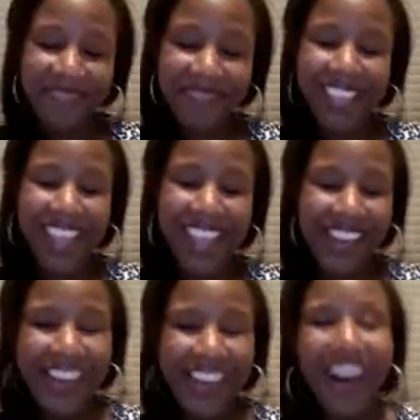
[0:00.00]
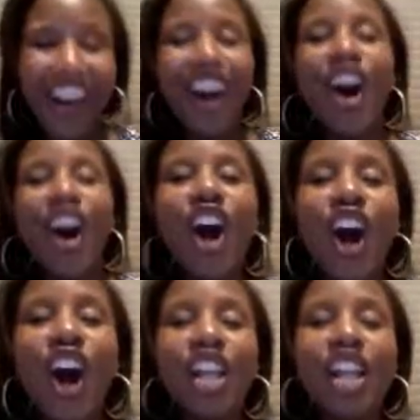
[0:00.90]
Now,
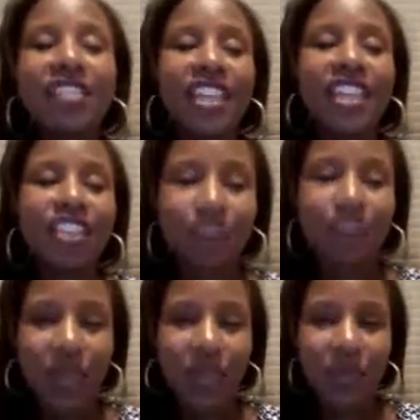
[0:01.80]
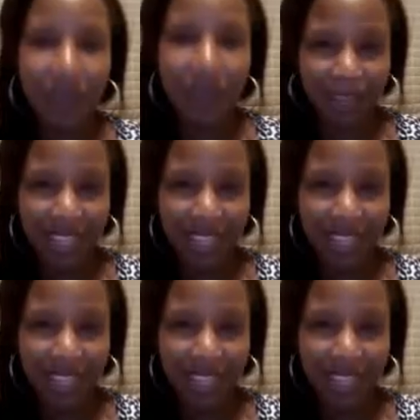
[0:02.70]
all of these 3 women